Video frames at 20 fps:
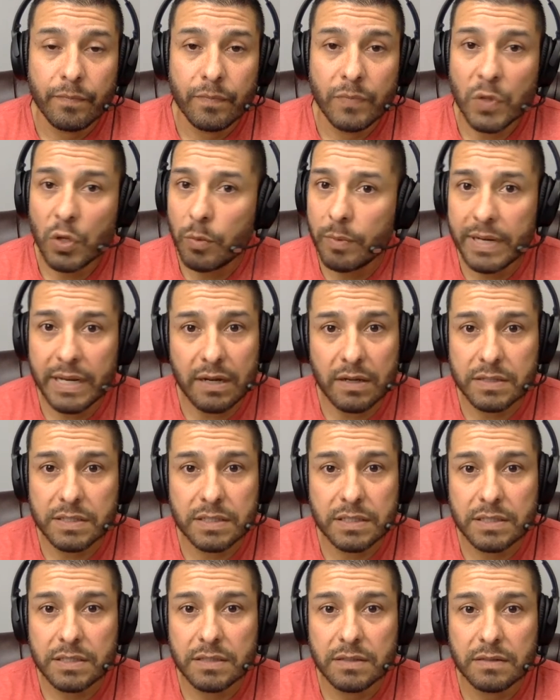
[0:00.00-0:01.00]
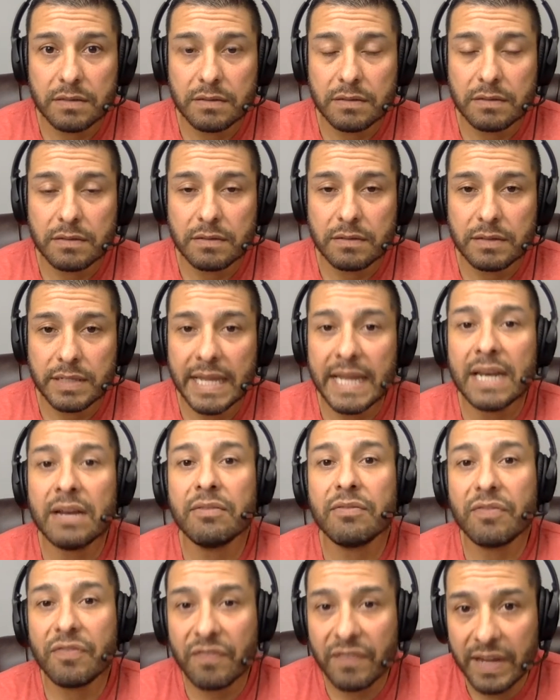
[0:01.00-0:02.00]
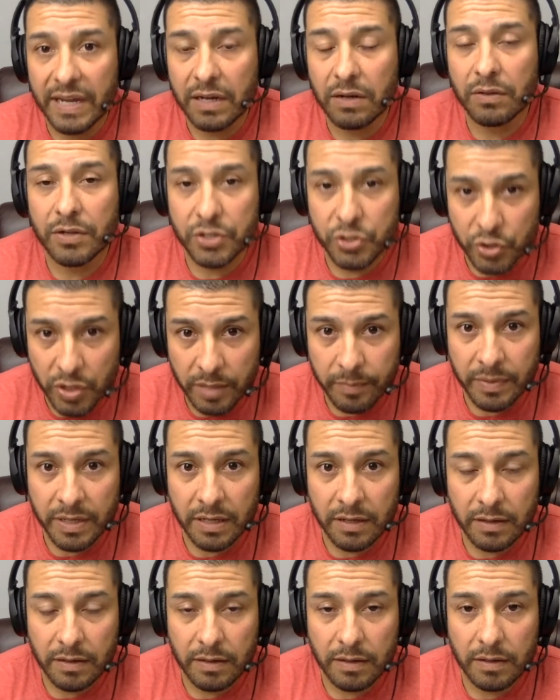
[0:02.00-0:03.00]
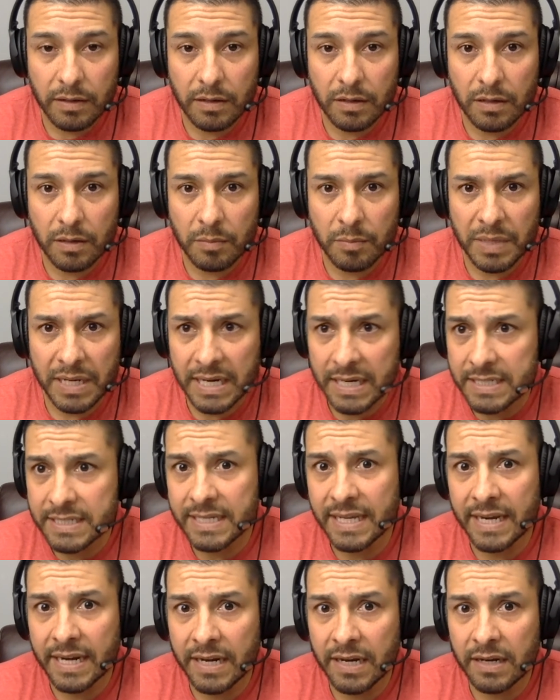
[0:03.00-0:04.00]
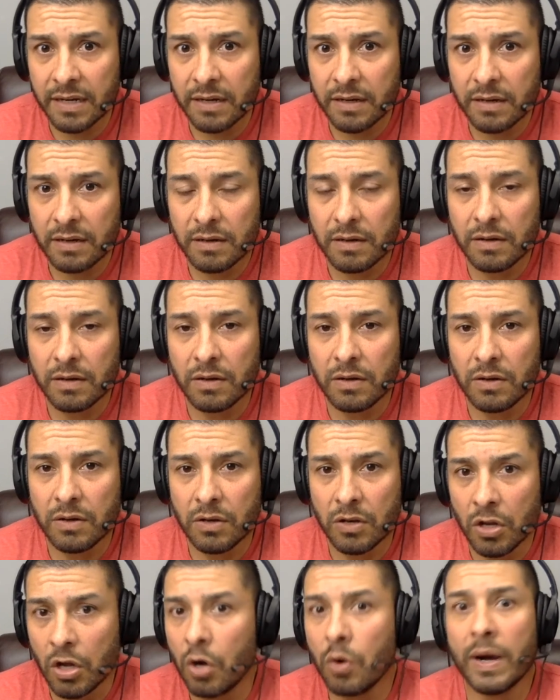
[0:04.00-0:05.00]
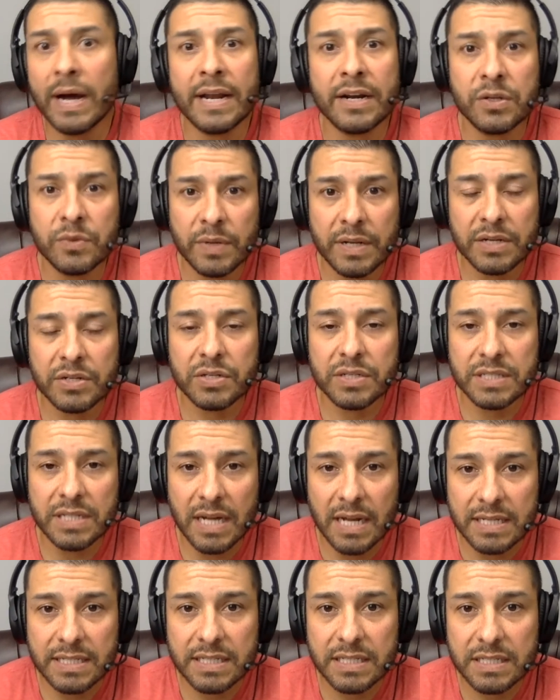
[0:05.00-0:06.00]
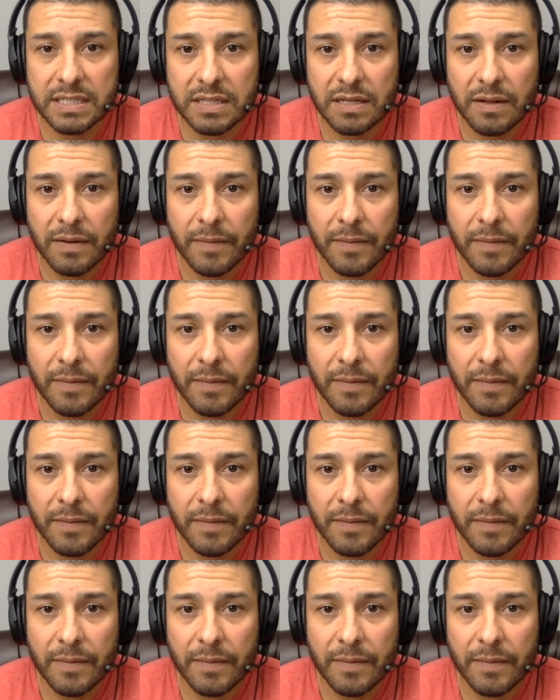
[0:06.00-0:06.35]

Nobody else's. They didn't fail their treatment because they didn't know how to do exercises.